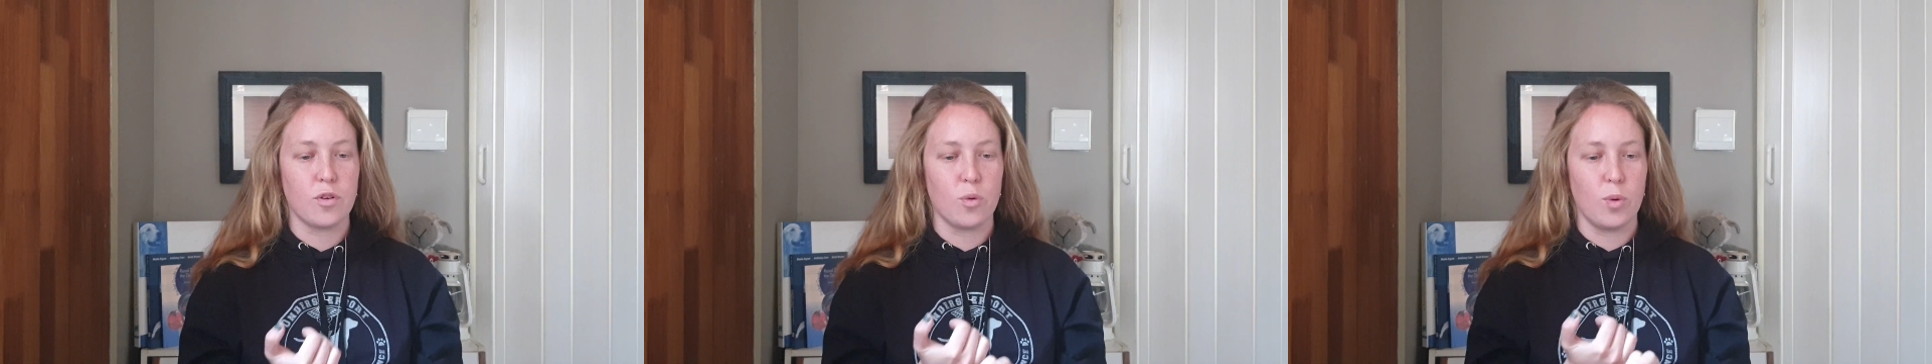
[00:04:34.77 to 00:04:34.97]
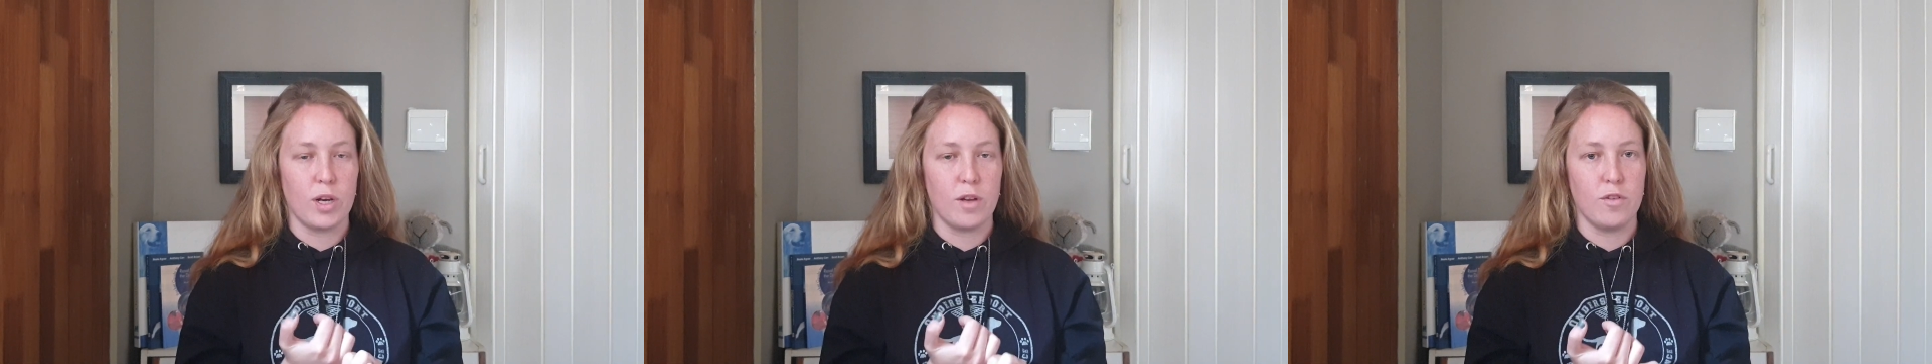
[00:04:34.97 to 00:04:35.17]

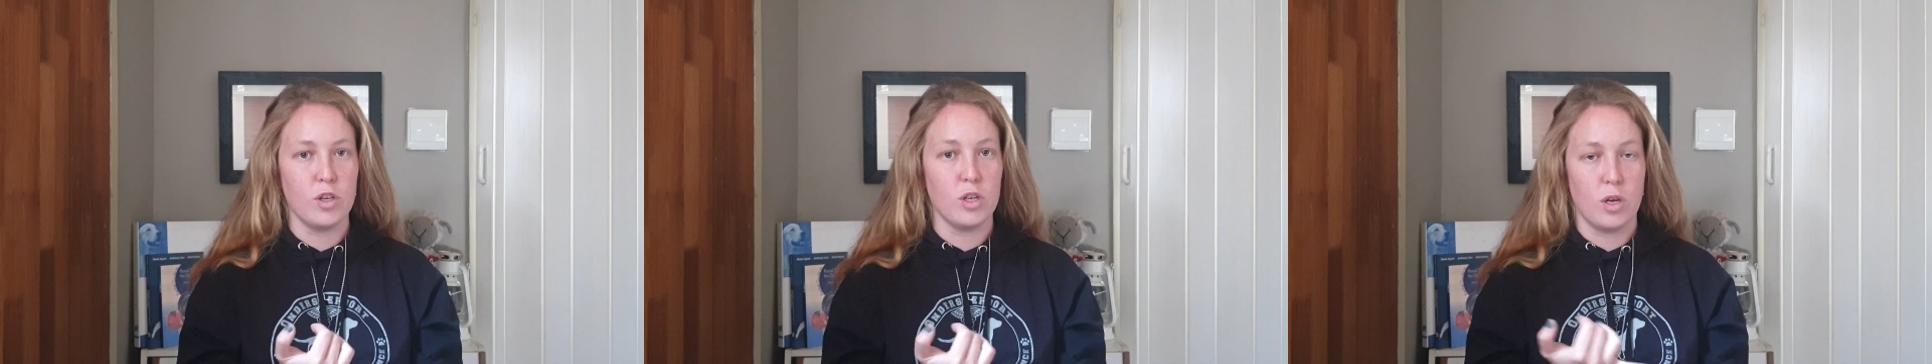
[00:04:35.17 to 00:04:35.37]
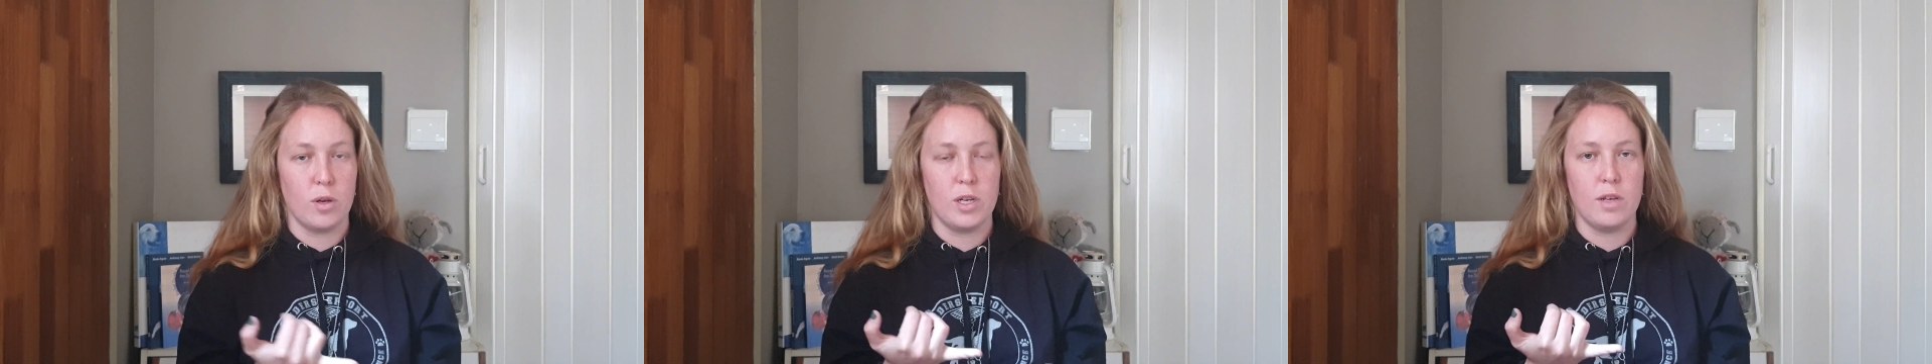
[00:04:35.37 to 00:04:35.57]
for one, if
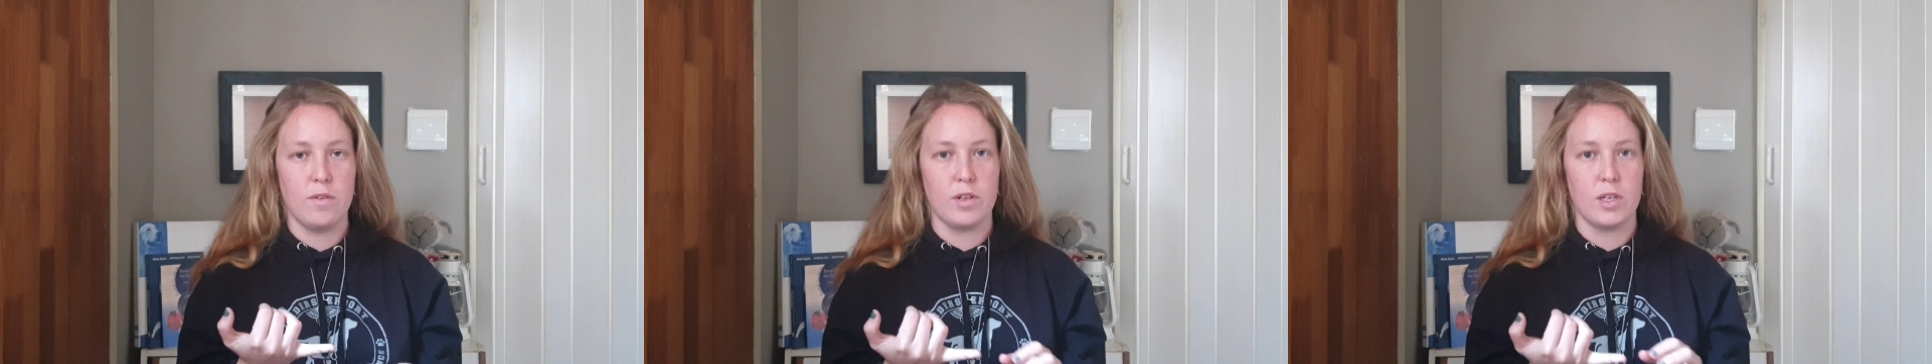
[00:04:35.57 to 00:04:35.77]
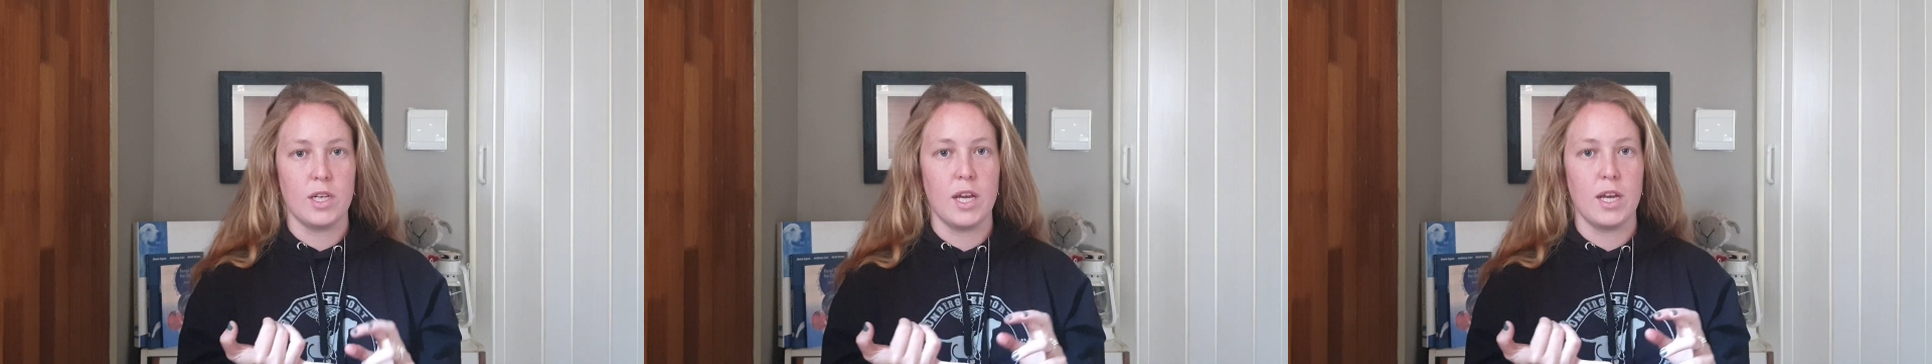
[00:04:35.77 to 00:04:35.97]
you don't
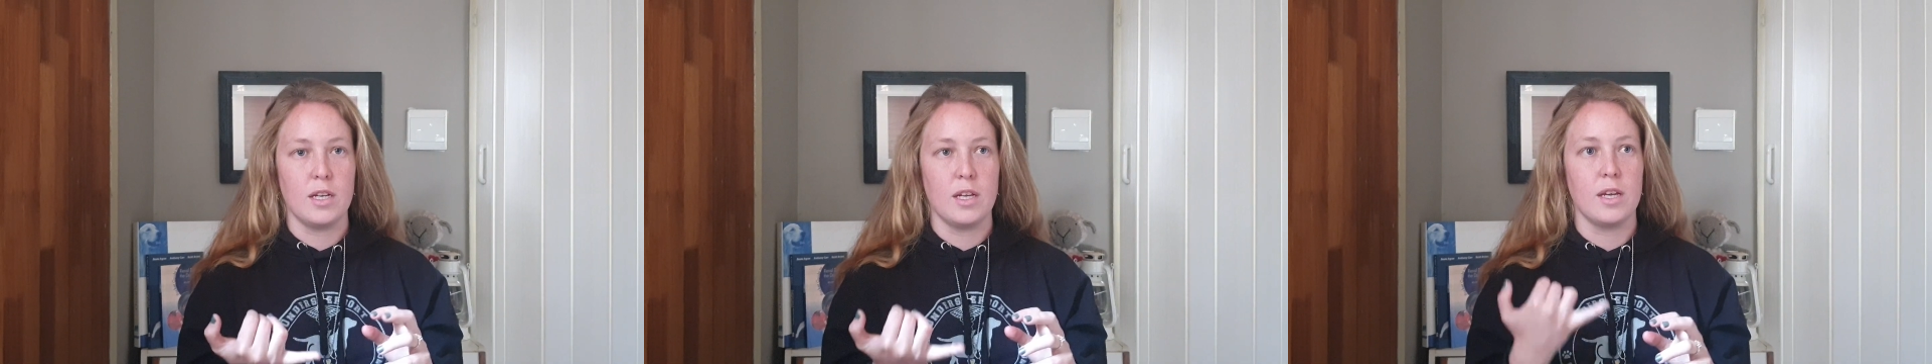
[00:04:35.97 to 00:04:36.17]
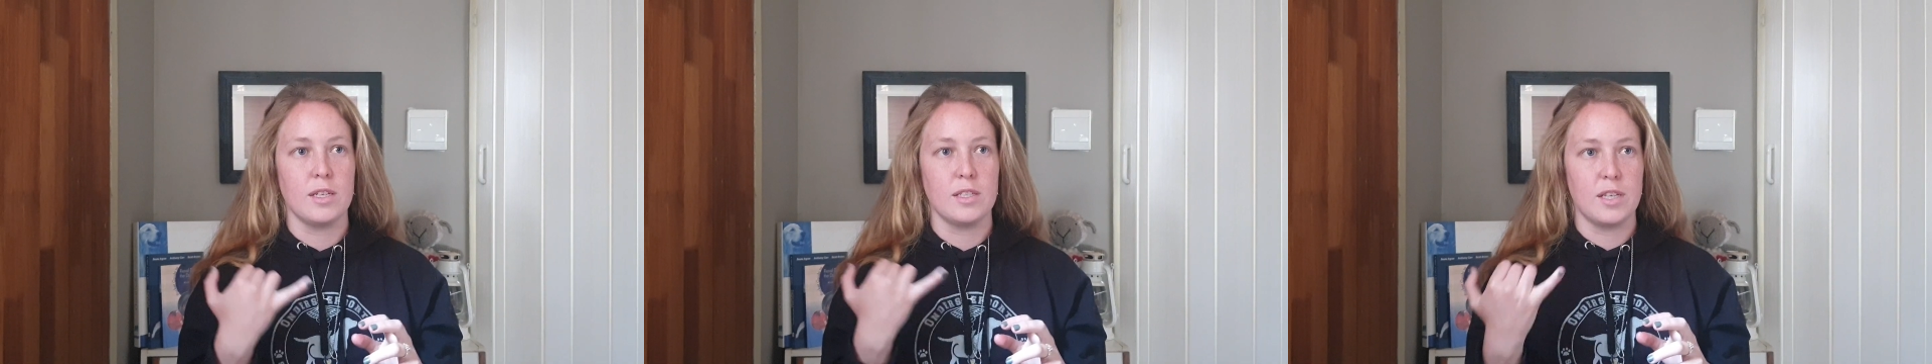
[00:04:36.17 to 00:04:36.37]
even
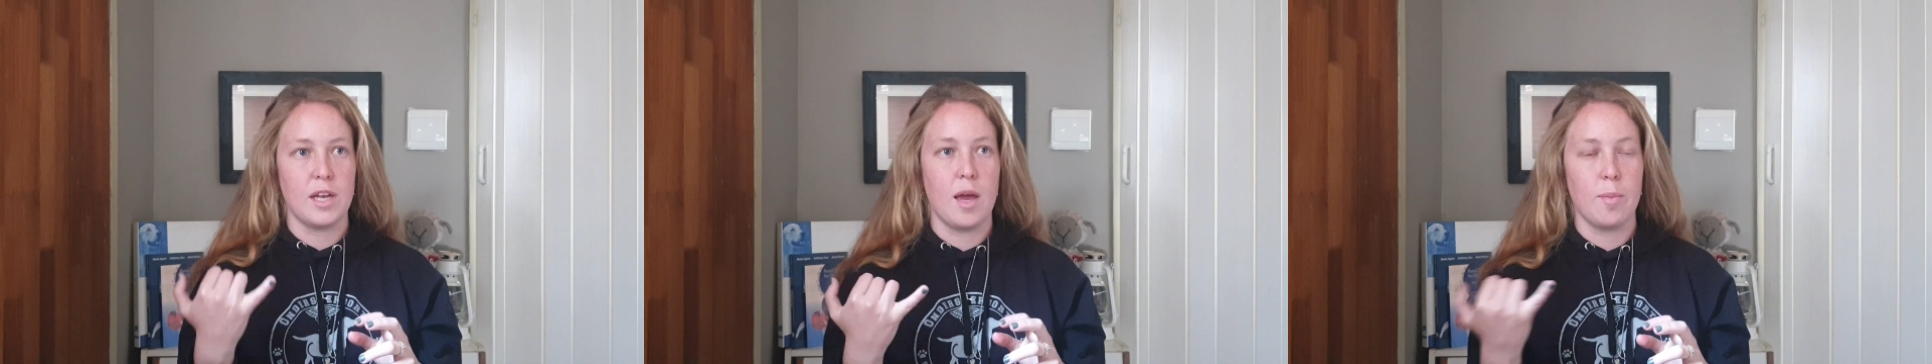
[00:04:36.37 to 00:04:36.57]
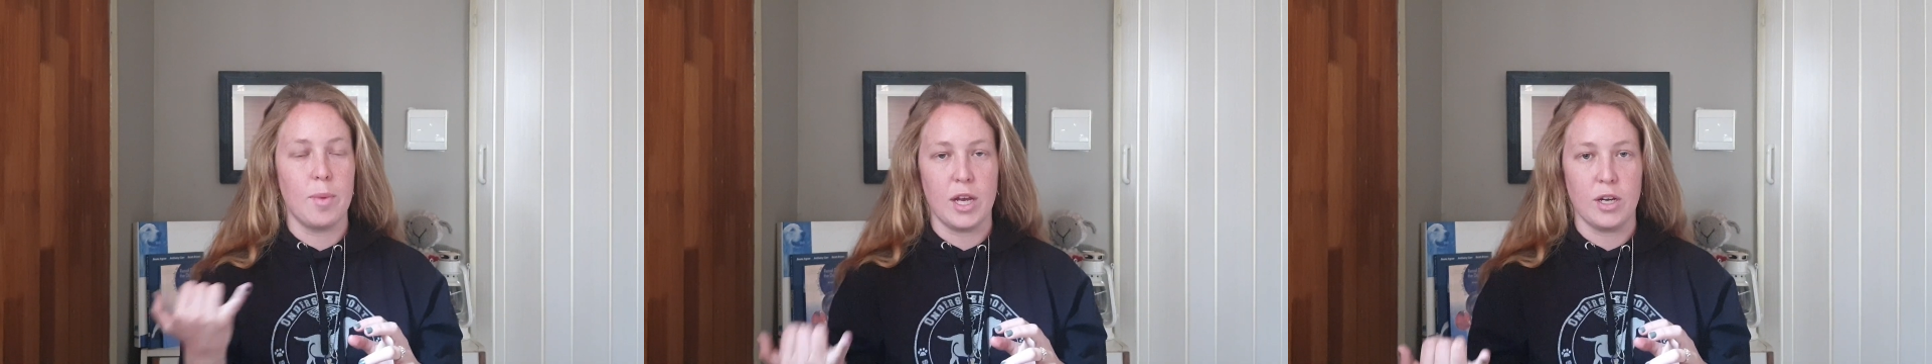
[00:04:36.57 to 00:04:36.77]
get
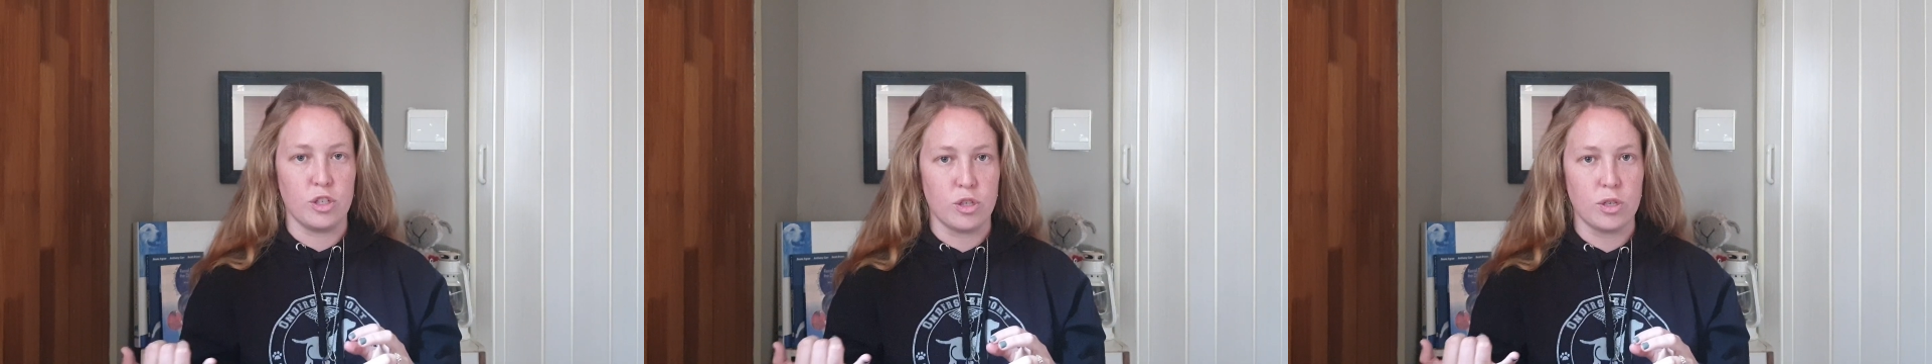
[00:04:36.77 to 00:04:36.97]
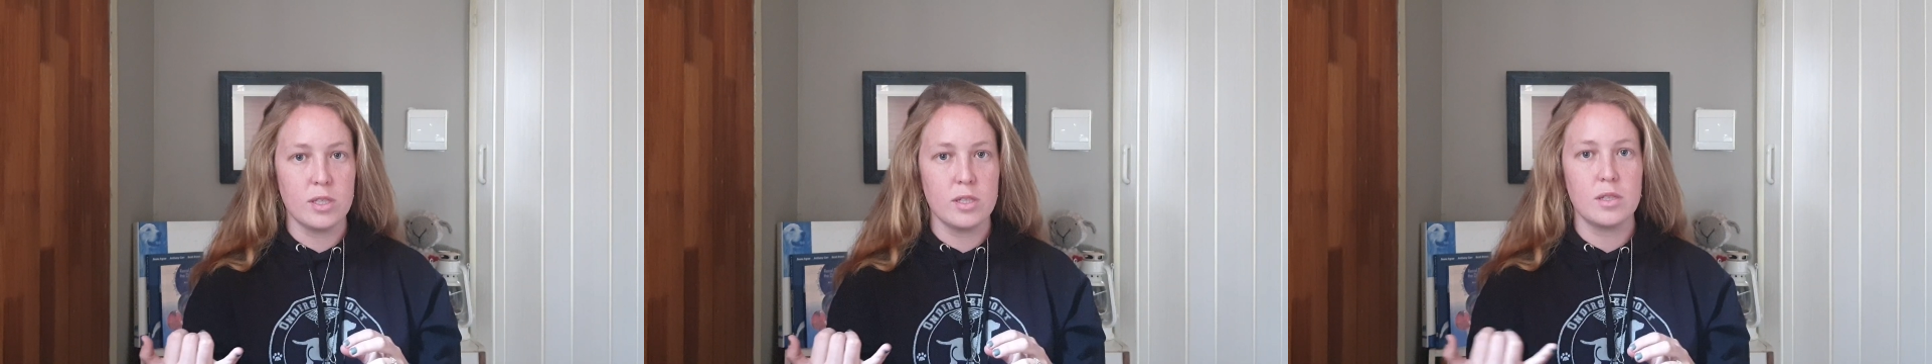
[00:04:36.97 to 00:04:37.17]
exam
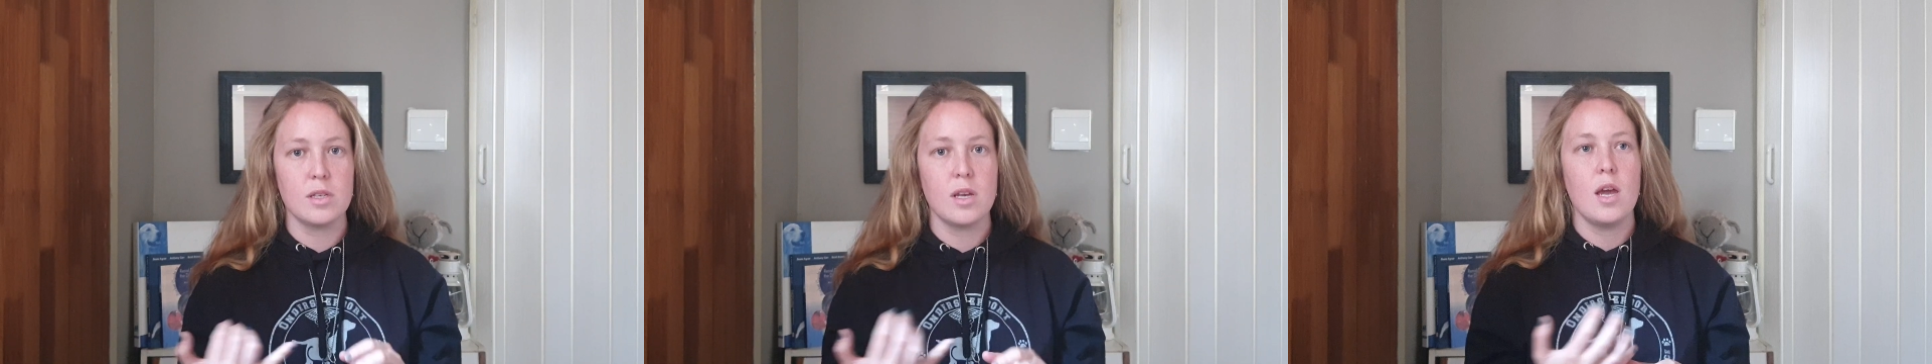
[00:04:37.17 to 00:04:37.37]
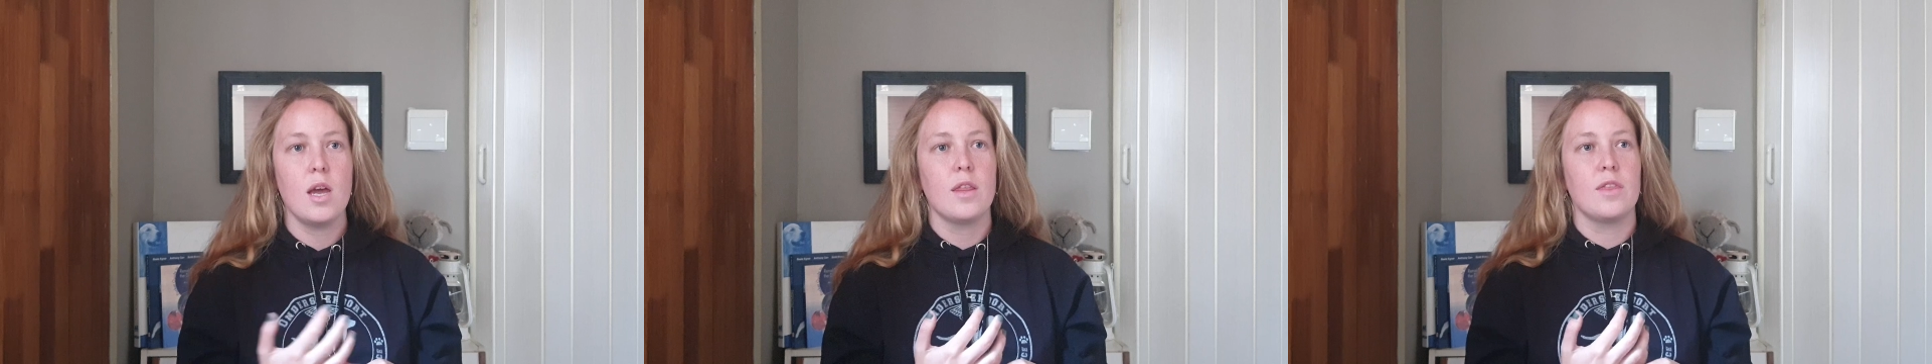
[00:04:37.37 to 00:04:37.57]
entrance.